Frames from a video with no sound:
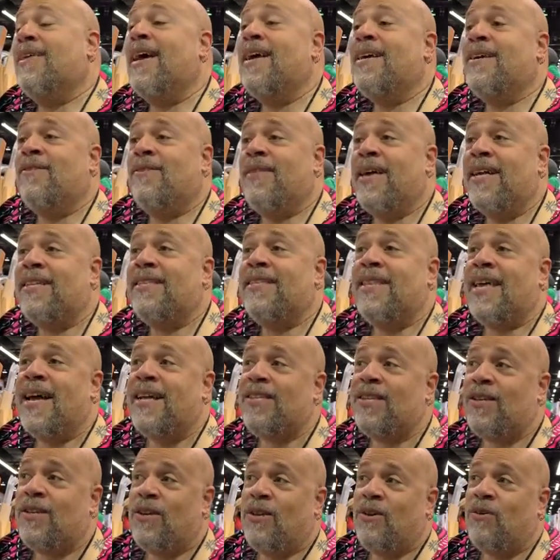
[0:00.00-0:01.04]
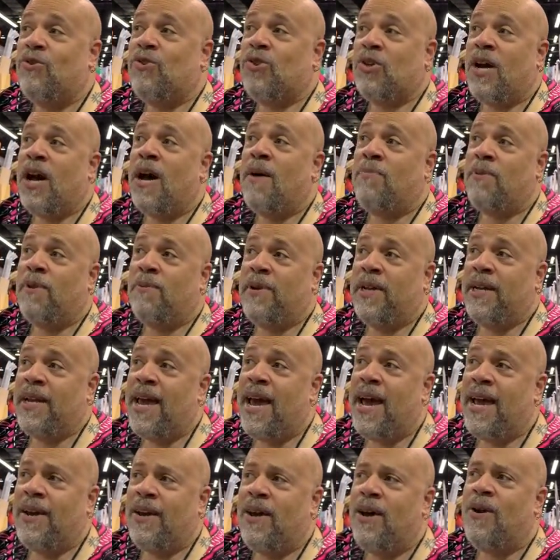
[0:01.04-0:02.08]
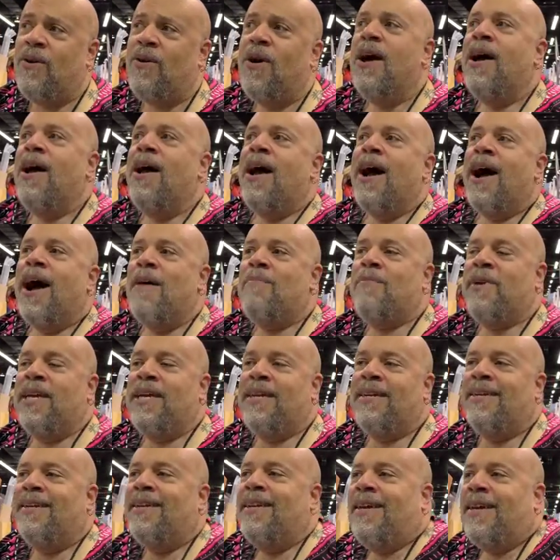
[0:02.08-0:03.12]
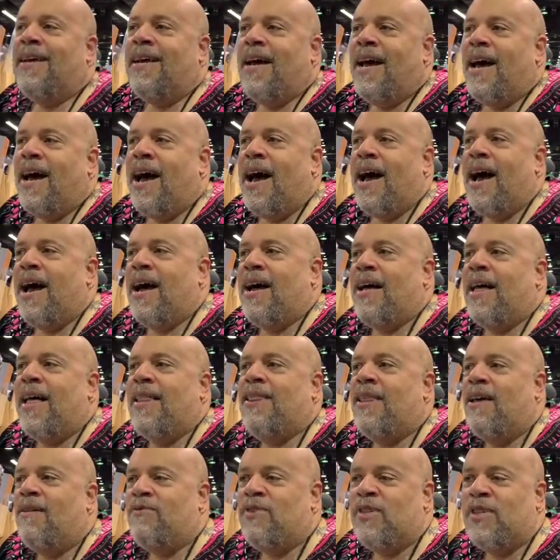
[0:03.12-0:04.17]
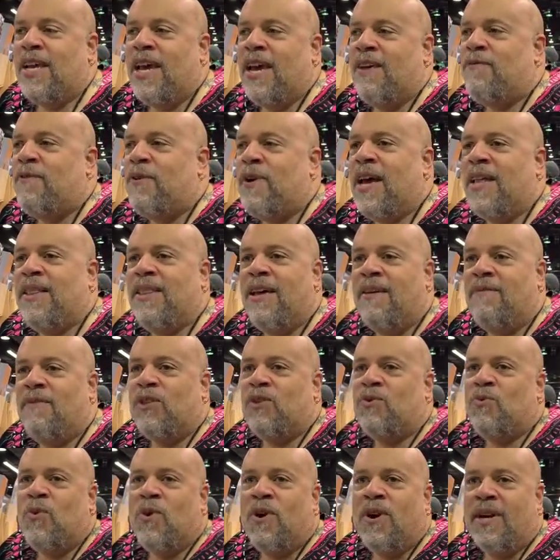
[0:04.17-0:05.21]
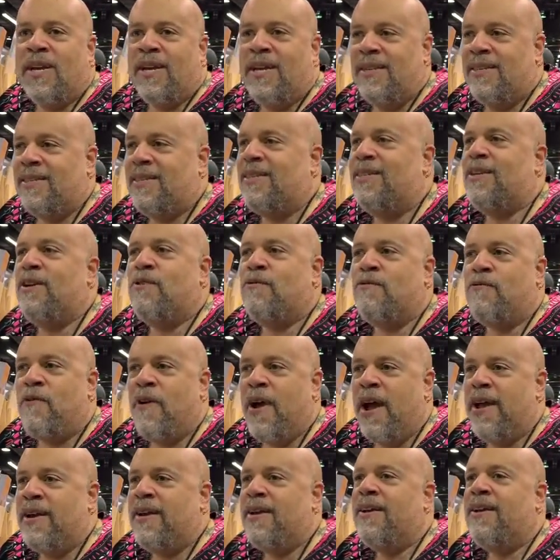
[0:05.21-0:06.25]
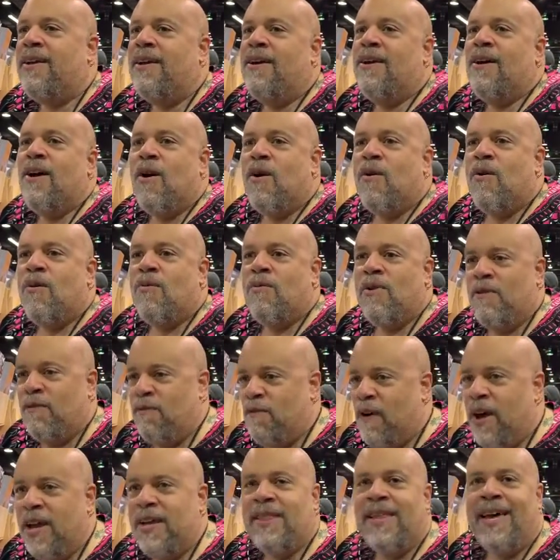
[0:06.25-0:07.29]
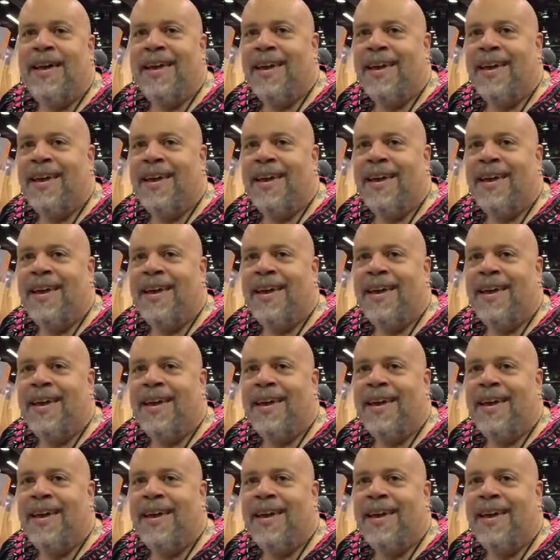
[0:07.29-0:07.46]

Thank you. That's a huge compliment. Yeah, no, I mean, I love Sanford. I love his work. He's a dear friend. We fight like